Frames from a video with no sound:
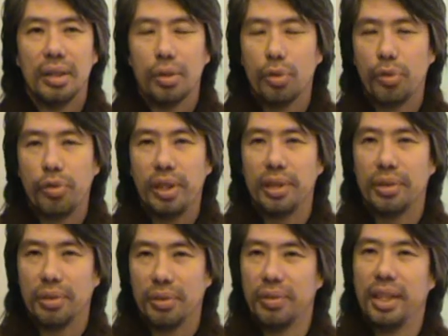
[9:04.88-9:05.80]
to feel
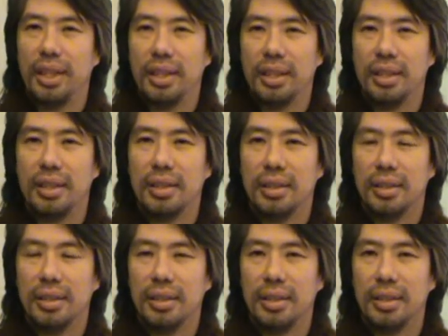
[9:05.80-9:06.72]
greed.
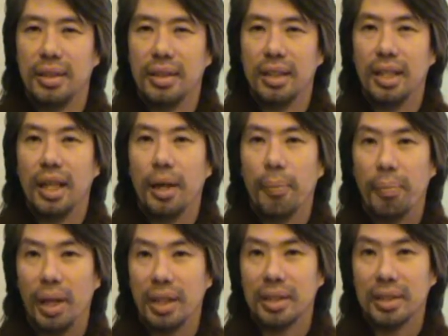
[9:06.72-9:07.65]

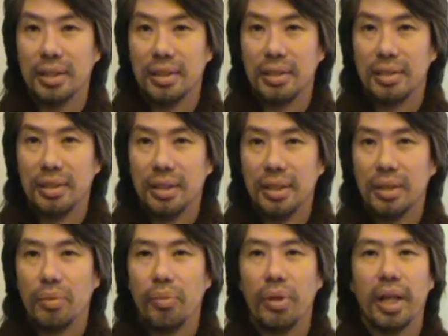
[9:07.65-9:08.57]
But
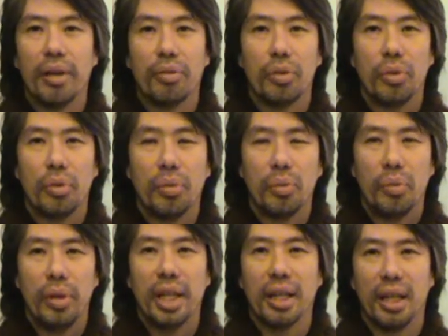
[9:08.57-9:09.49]
we have to
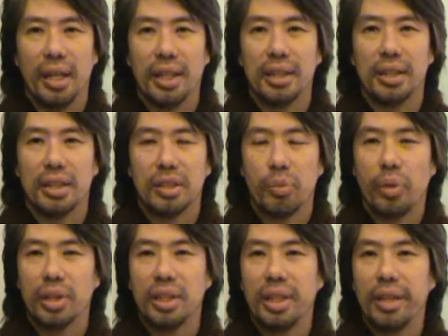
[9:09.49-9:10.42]
realize
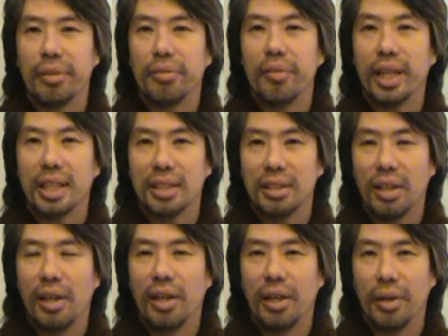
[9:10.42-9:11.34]
what the effects
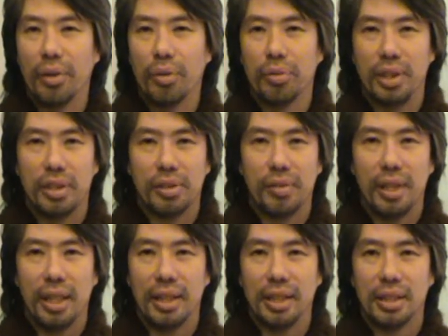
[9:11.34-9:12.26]
are of these
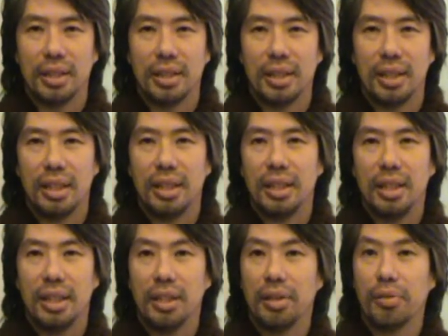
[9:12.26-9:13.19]
feelings.
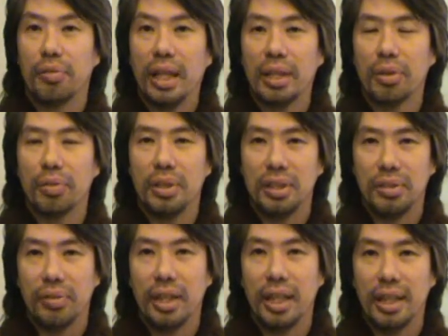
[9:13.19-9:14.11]
And the effect of these
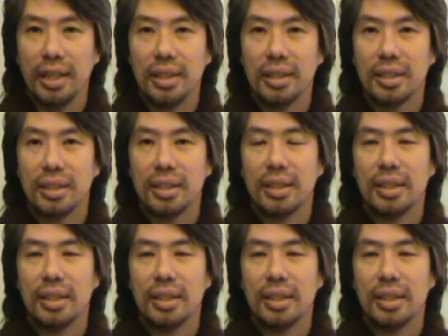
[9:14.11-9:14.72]
feelings